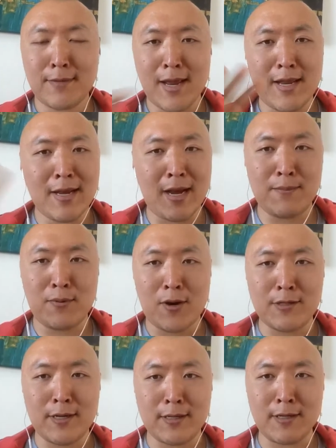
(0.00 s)
any kind of
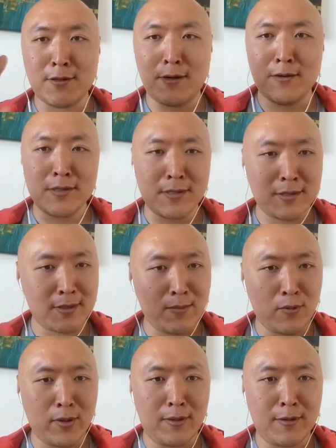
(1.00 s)
project, as long as it
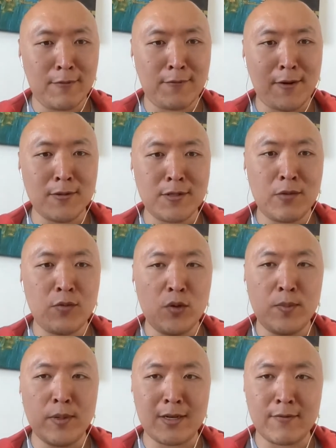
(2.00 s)
somewhere falls in the
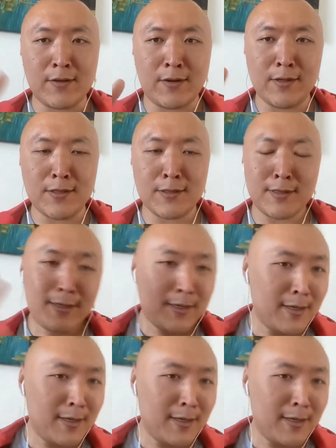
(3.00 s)
rubric of governance,